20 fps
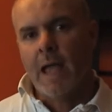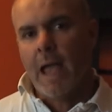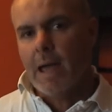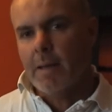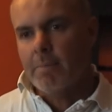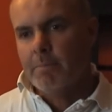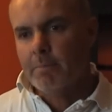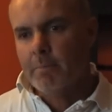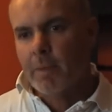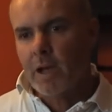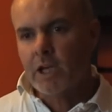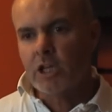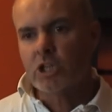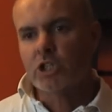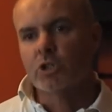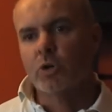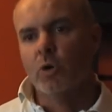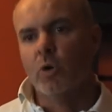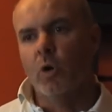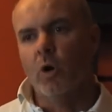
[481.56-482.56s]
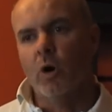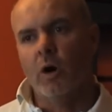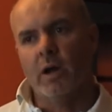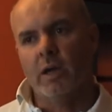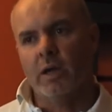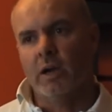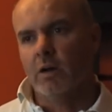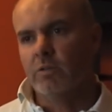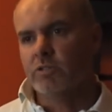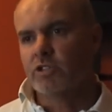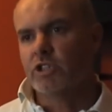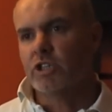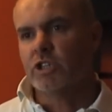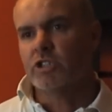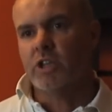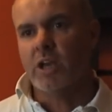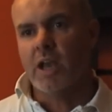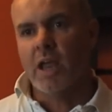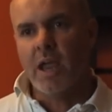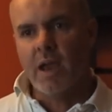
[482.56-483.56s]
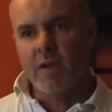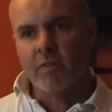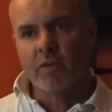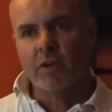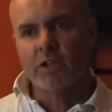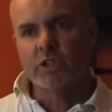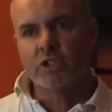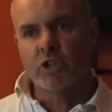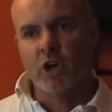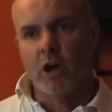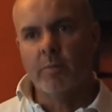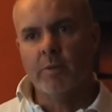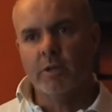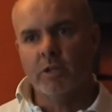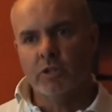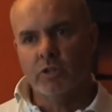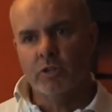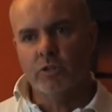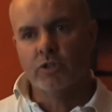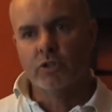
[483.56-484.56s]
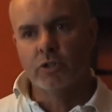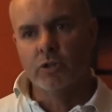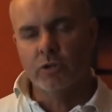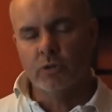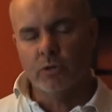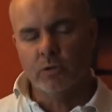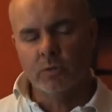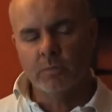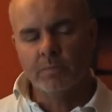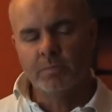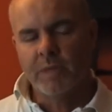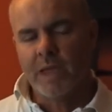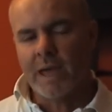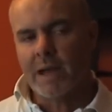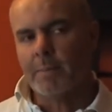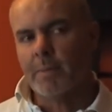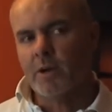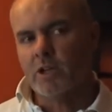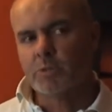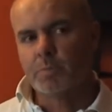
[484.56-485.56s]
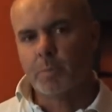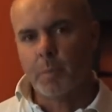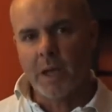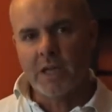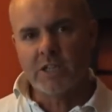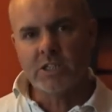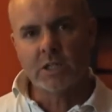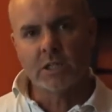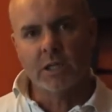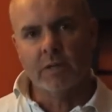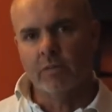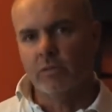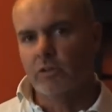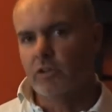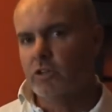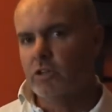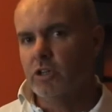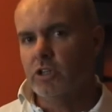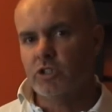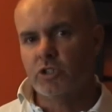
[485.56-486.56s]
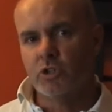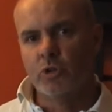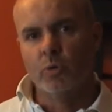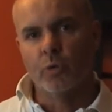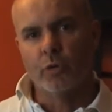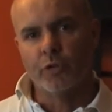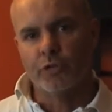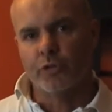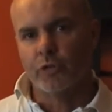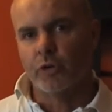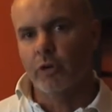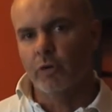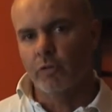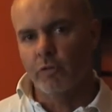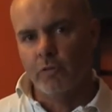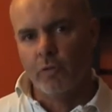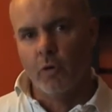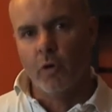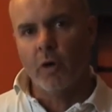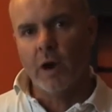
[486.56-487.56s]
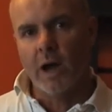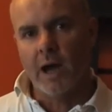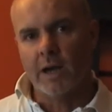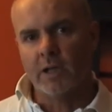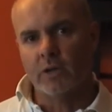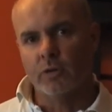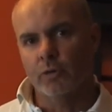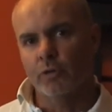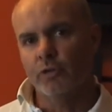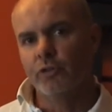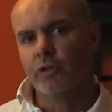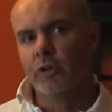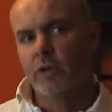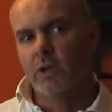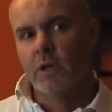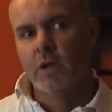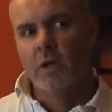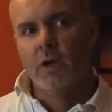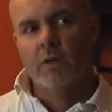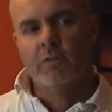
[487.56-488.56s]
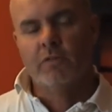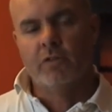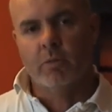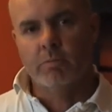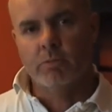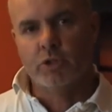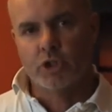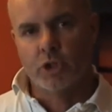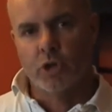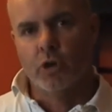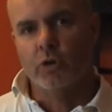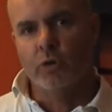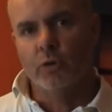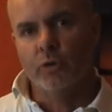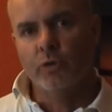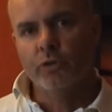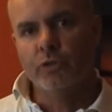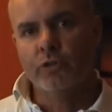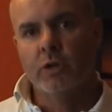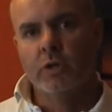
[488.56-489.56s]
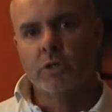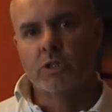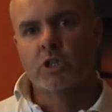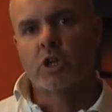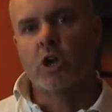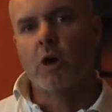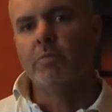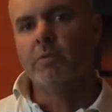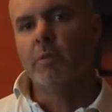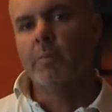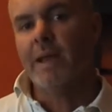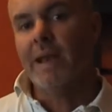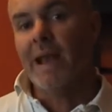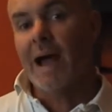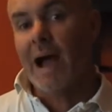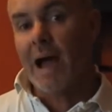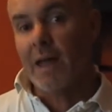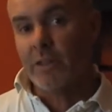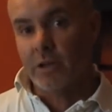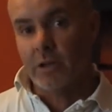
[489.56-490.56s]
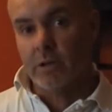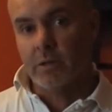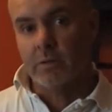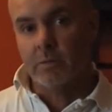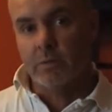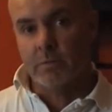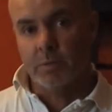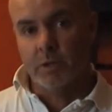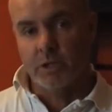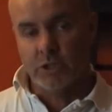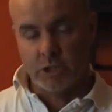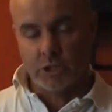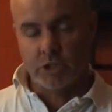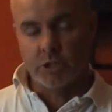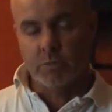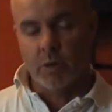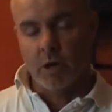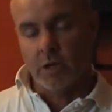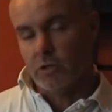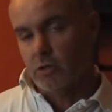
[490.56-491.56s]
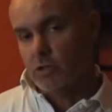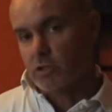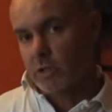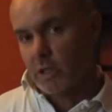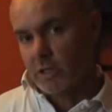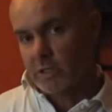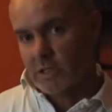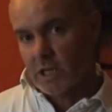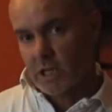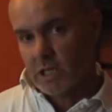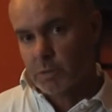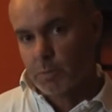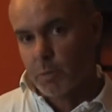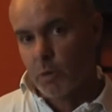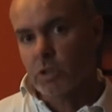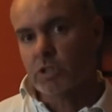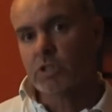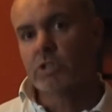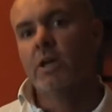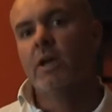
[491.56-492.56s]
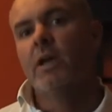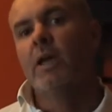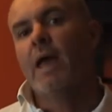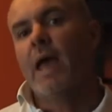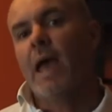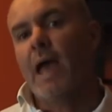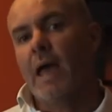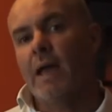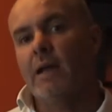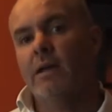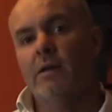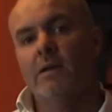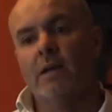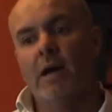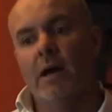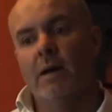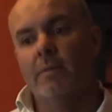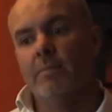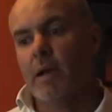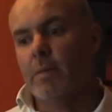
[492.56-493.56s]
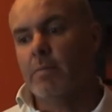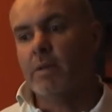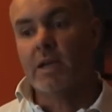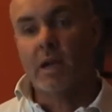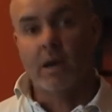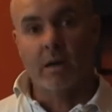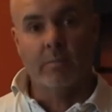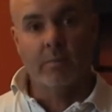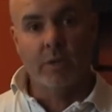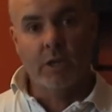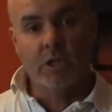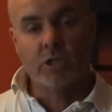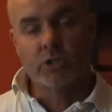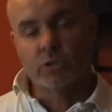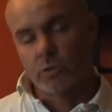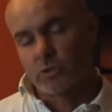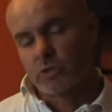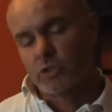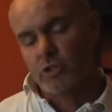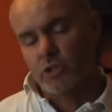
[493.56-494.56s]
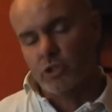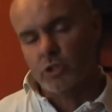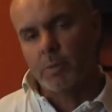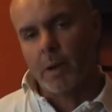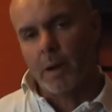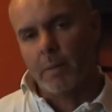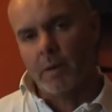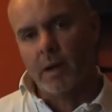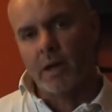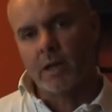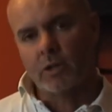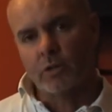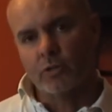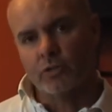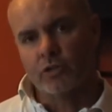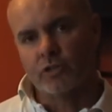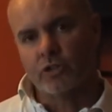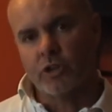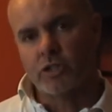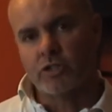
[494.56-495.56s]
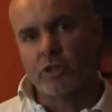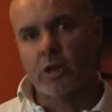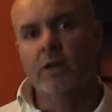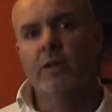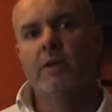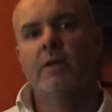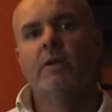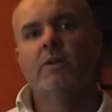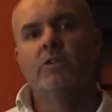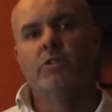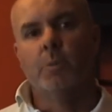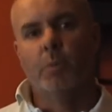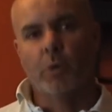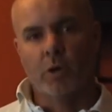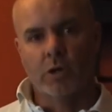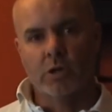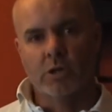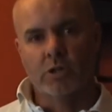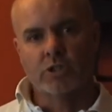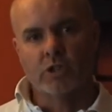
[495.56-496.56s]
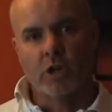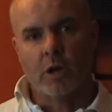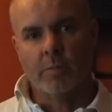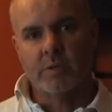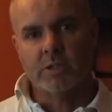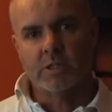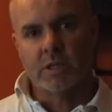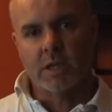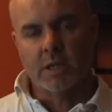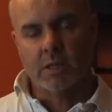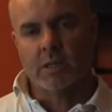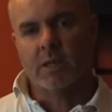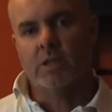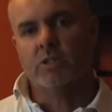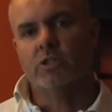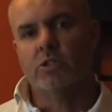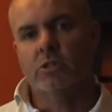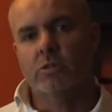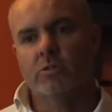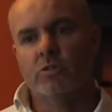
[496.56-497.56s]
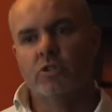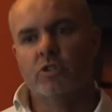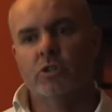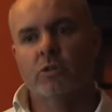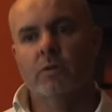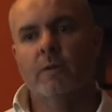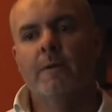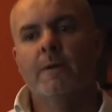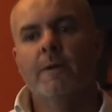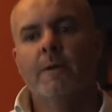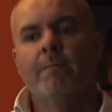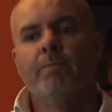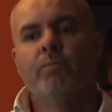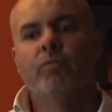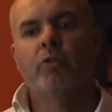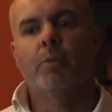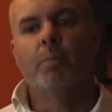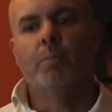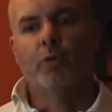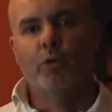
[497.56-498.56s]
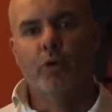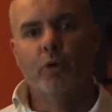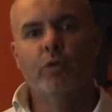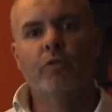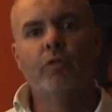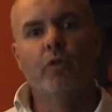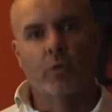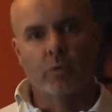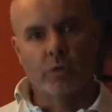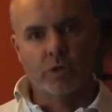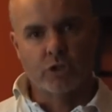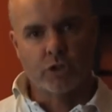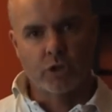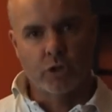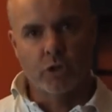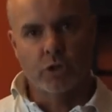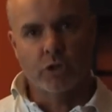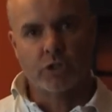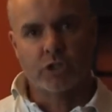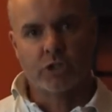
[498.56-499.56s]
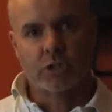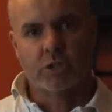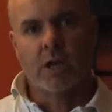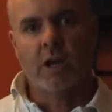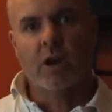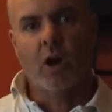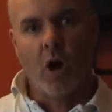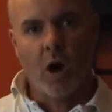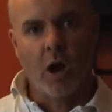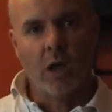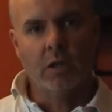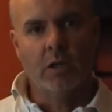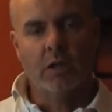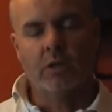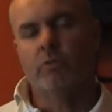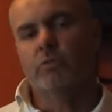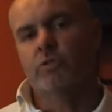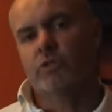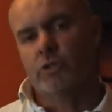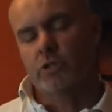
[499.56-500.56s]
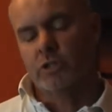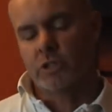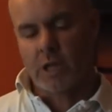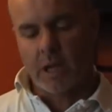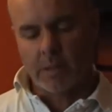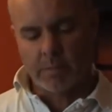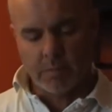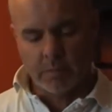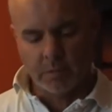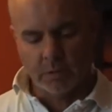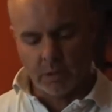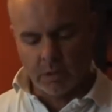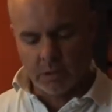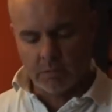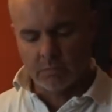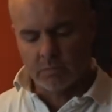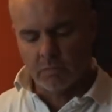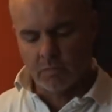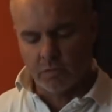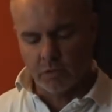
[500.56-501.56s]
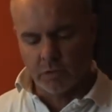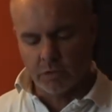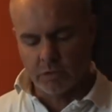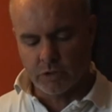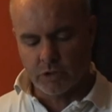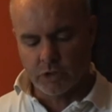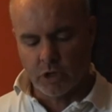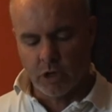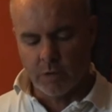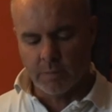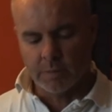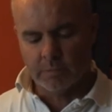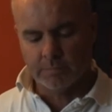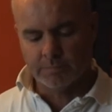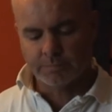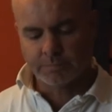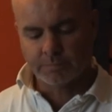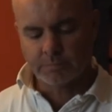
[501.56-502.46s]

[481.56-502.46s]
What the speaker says: and make sure, and I would suggest in every assignment you do, at a most basic level, you need two or three or four articles from journals to complement other pieces you might use, like textbooks, and maybe current media sources, newspaper articles, etc., to put an assignment together and to prove your research and highlight your research capability for your assignment.